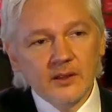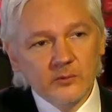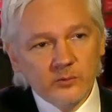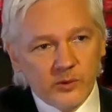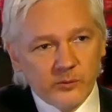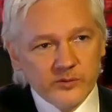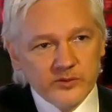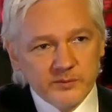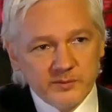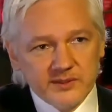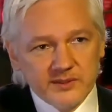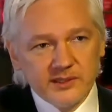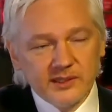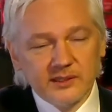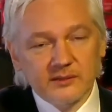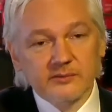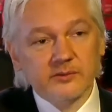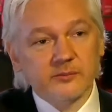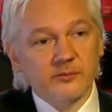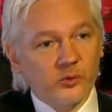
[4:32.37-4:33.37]
What was
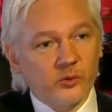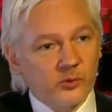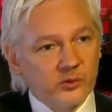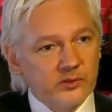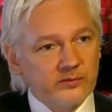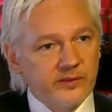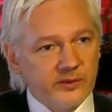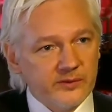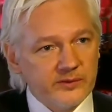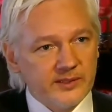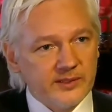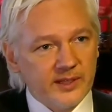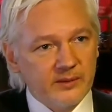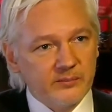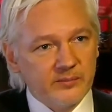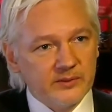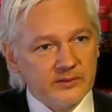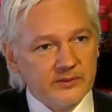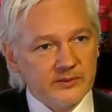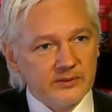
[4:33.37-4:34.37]
missing from all of those
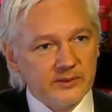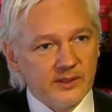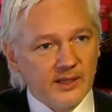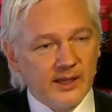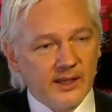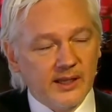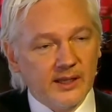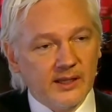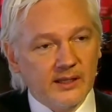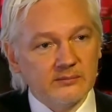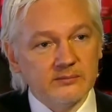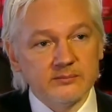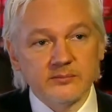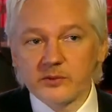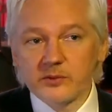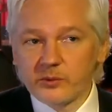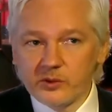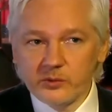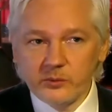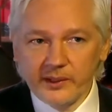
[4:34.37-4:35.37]
statements?
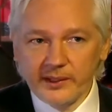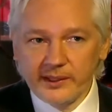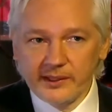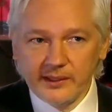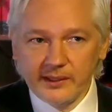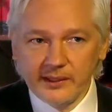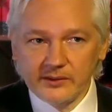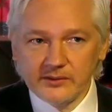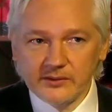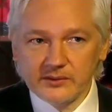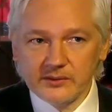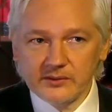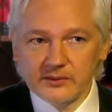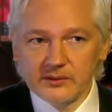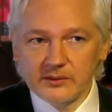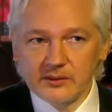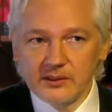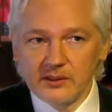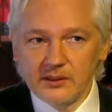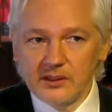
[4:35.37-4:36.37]
The word WikiLeaks.
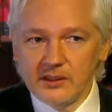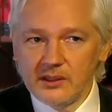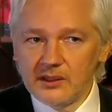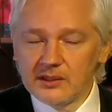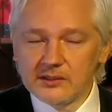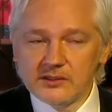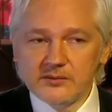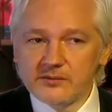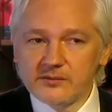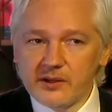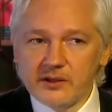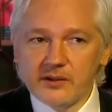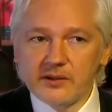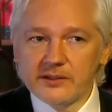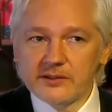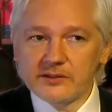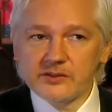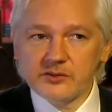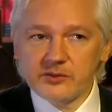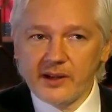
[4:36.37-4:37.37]
It's
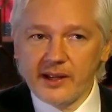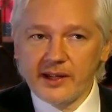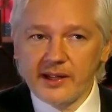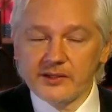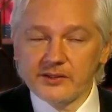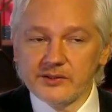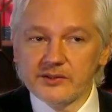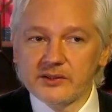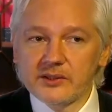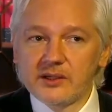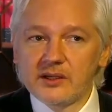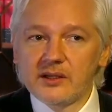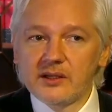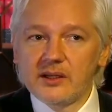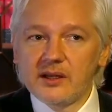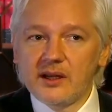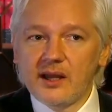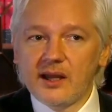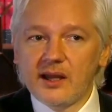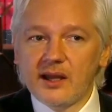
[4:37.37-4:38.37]
very strange.
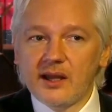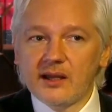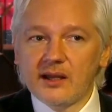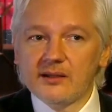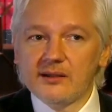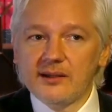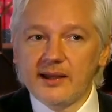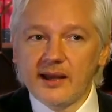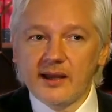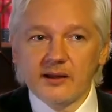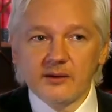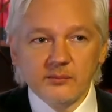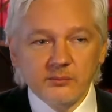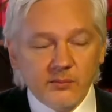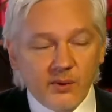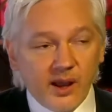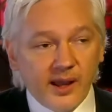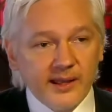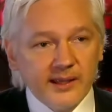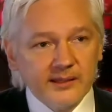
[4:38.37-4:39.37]
Now,
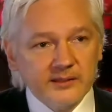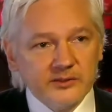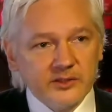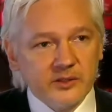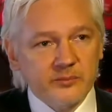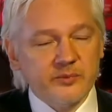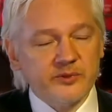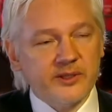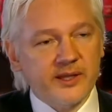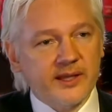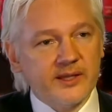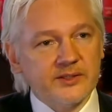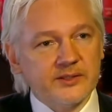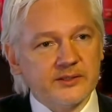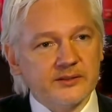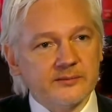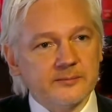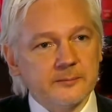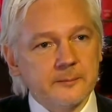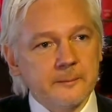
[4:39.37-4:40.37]
my
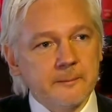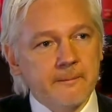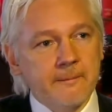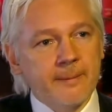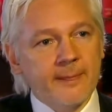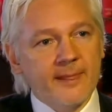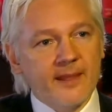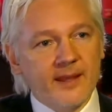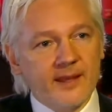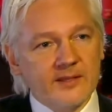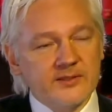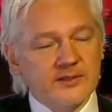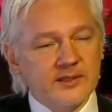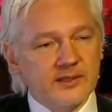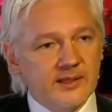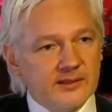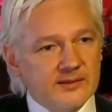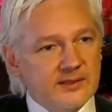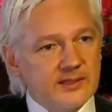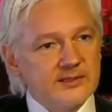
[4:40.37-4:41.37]
interpretation is
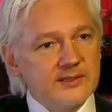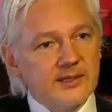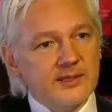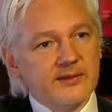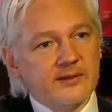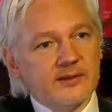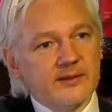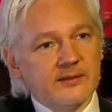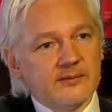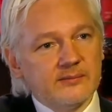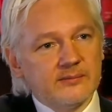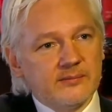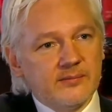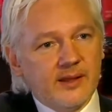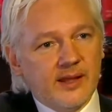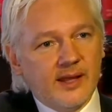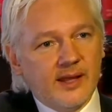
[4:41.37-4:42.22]
that there's either,